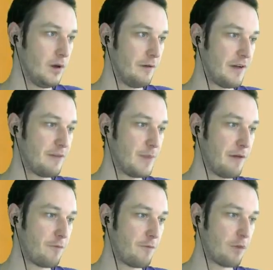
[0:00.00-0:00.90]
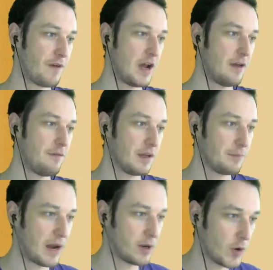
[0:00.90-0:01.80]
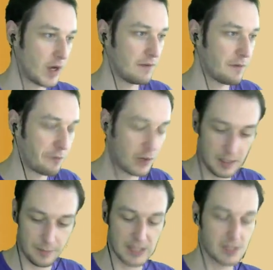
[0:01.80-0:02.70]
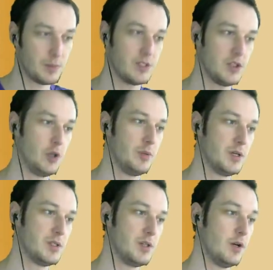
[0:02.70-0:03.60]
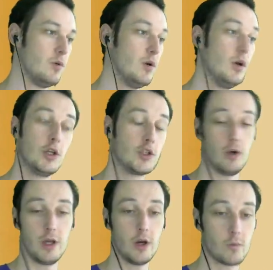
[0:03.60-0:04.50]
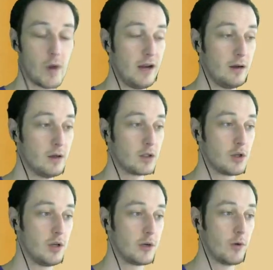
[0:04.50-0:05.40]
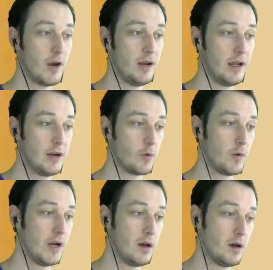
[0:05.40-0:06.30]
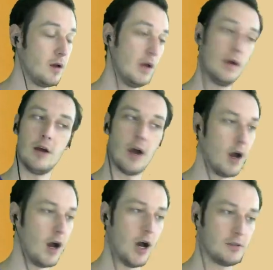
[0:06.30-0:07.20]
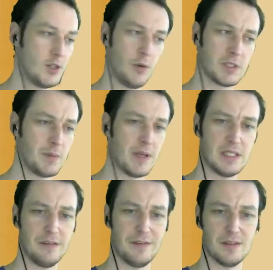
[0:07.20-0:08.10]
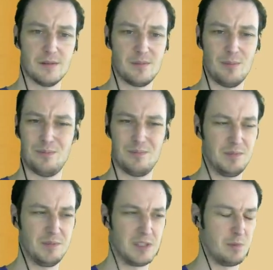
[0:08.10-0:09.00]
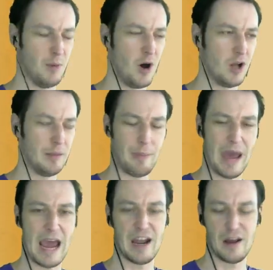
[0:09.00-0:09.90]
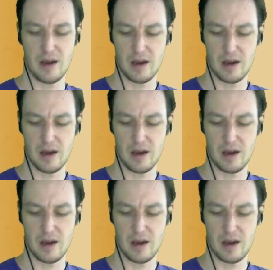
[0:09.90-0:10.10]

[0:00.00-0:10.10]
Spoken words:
5 mana, 4/5. Battlecry, give a friendly beast +2/+2. Totally good rate. Totally great in Arena. Too expensive and small and bad,